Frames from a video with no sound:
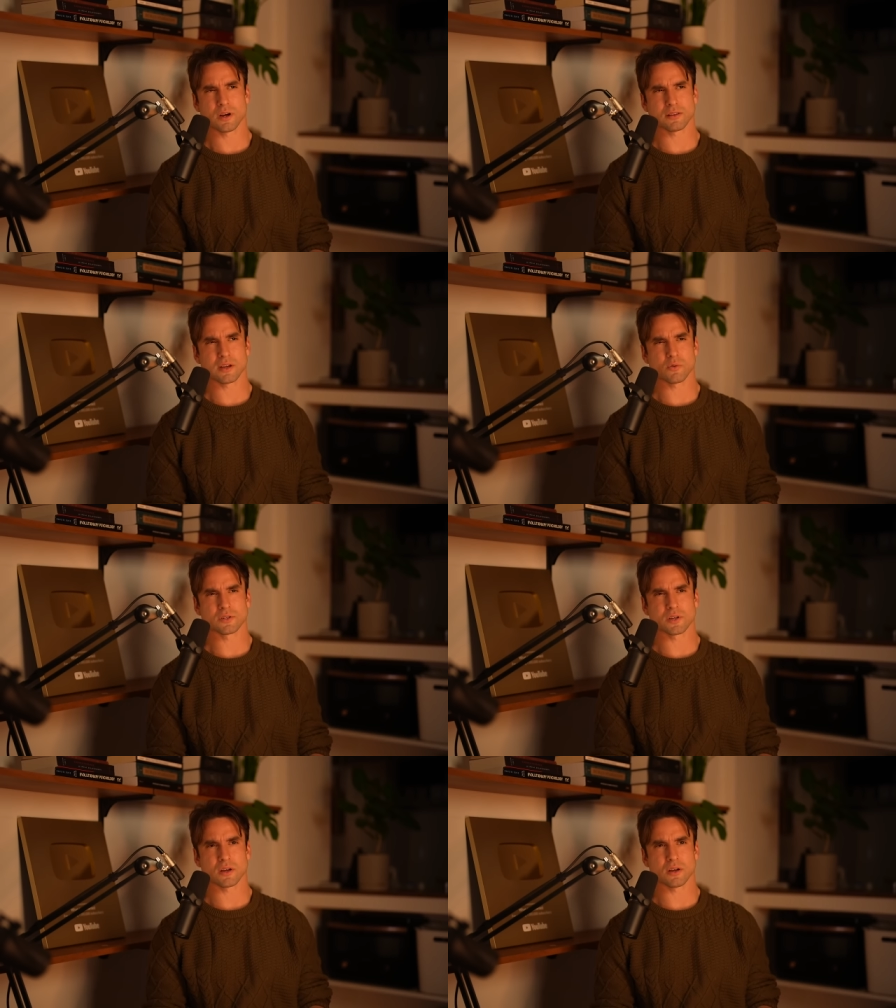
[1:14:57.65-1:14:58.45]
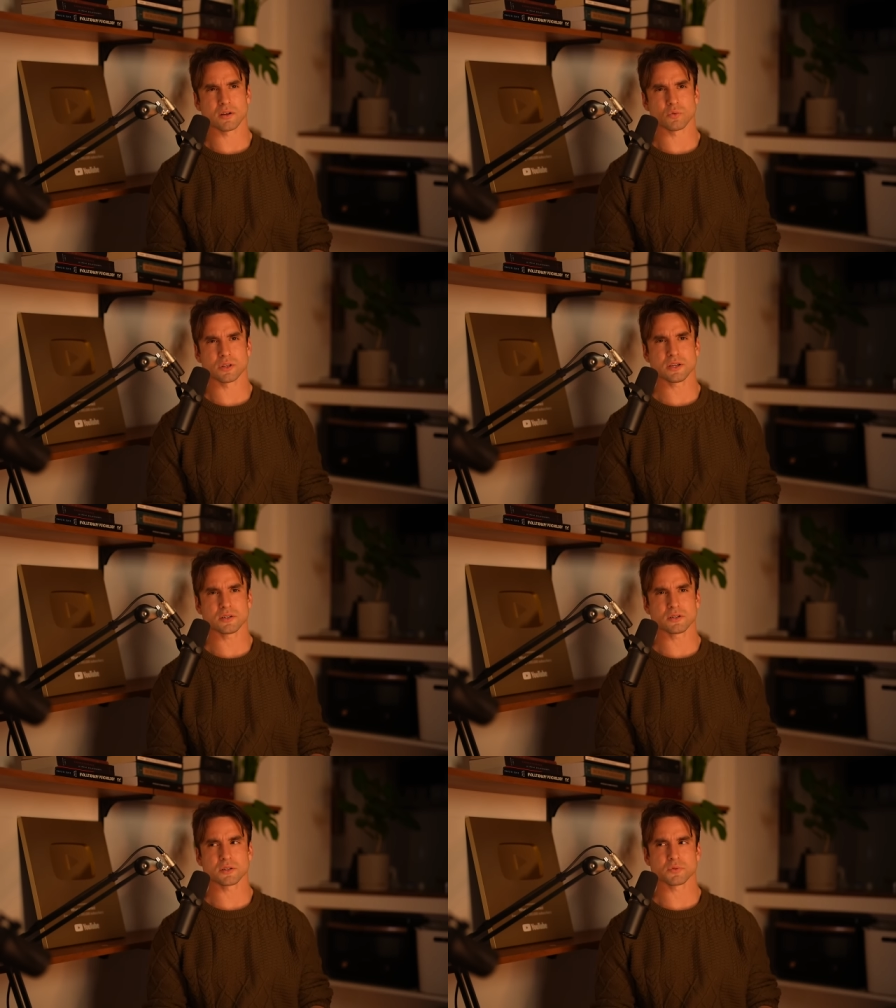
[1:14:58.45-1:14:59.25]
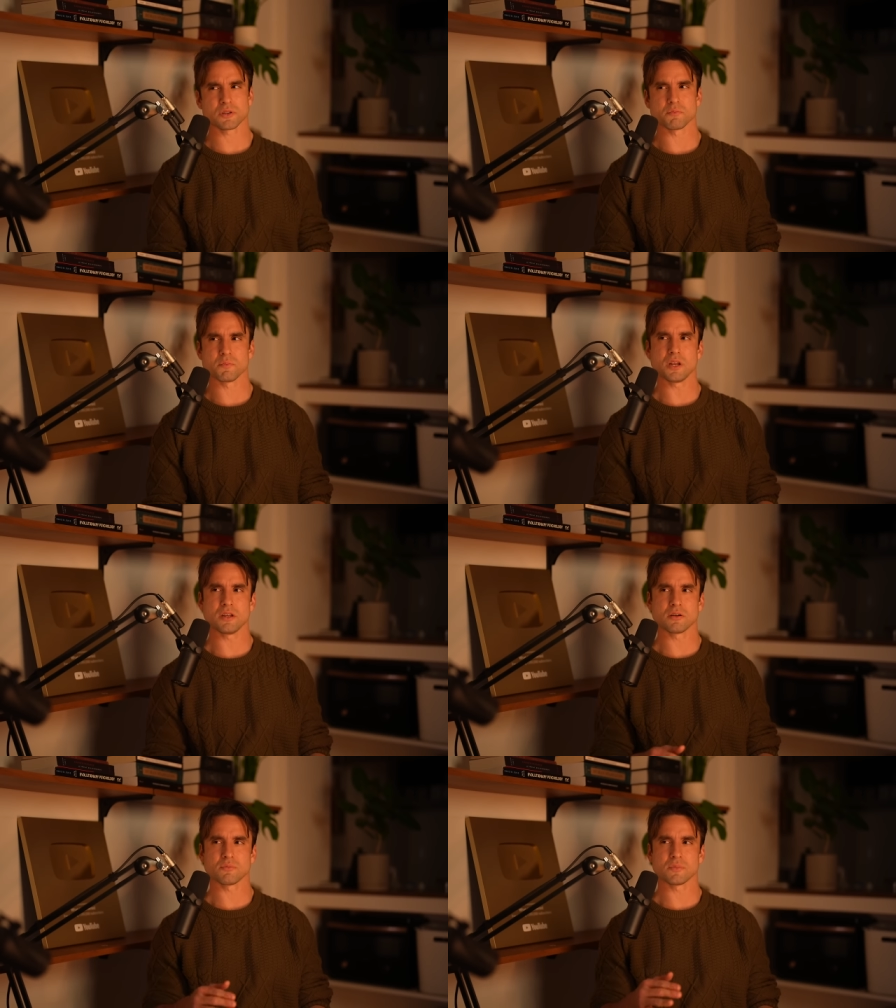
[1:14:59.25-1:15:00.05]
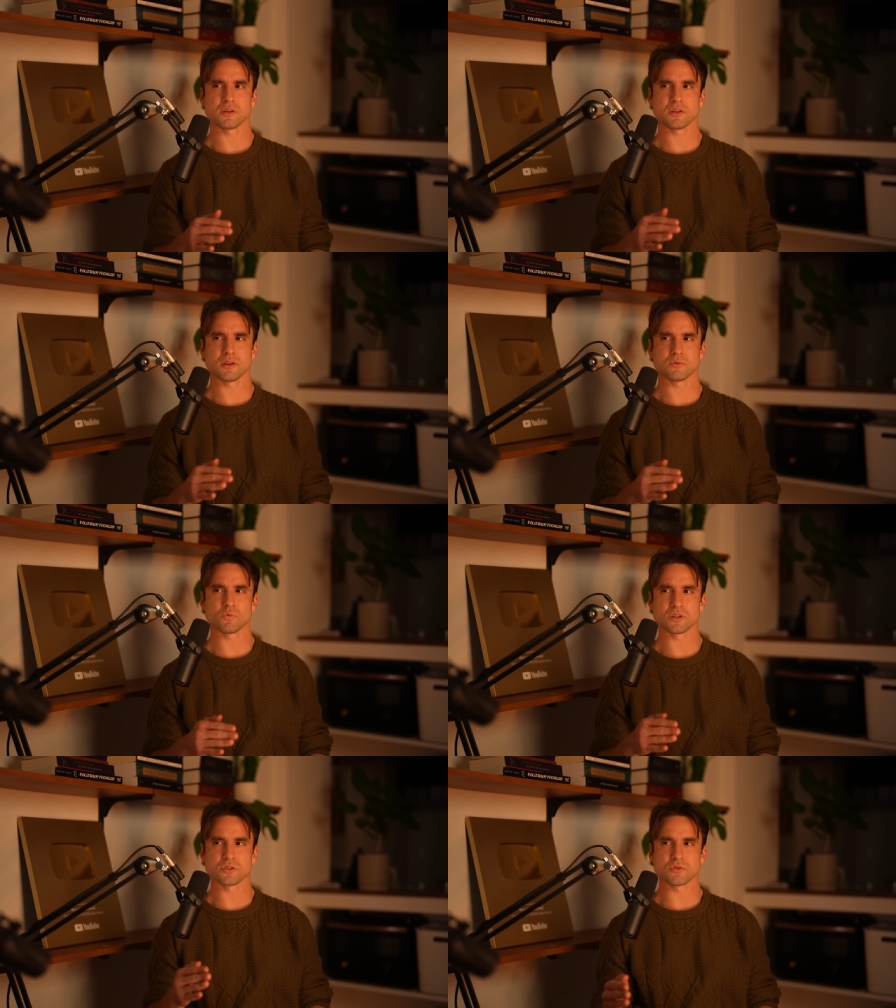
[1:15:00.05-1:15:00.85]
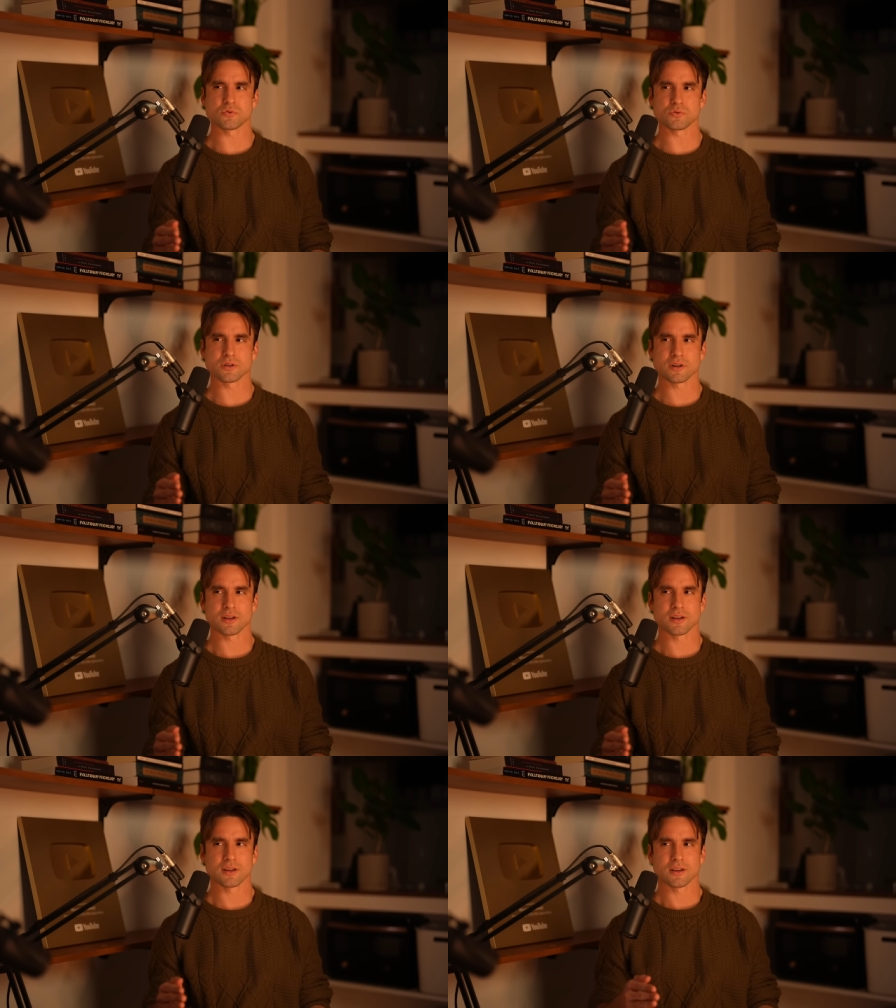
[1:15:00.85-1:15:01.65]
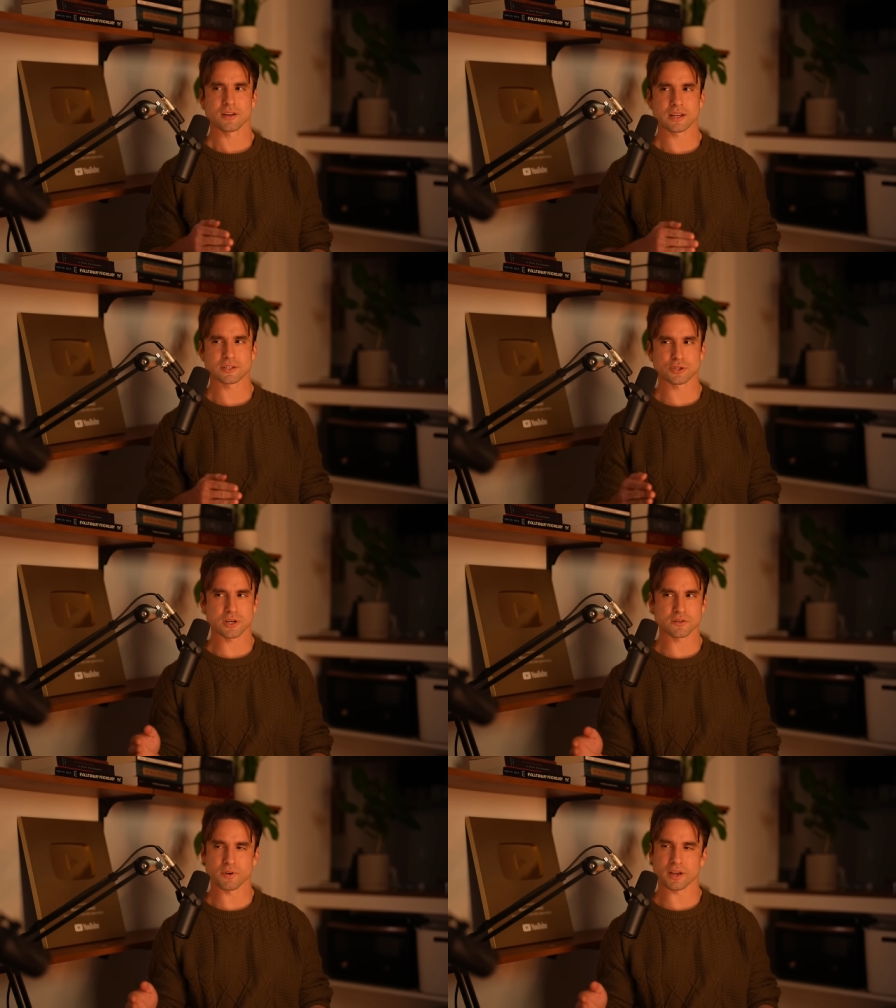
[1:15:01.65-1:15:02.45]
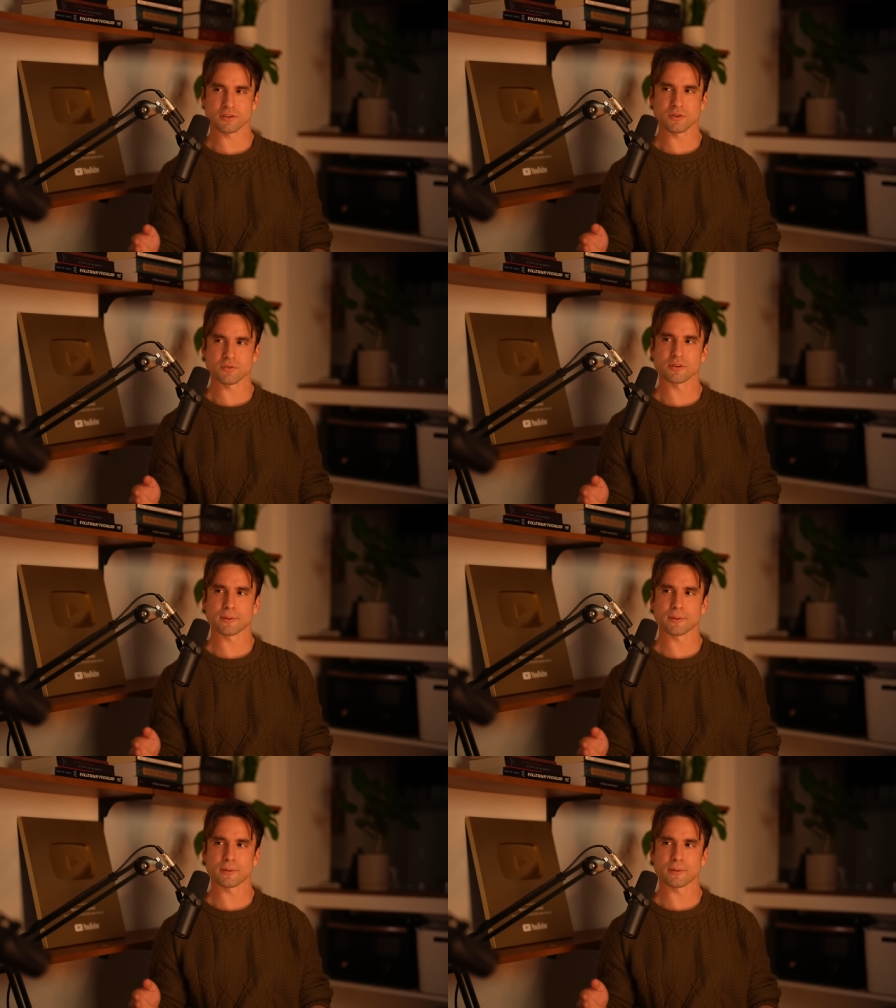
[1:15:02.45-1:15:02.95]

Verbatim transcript: I think it was uh, relationships are the medium in which you exchange value?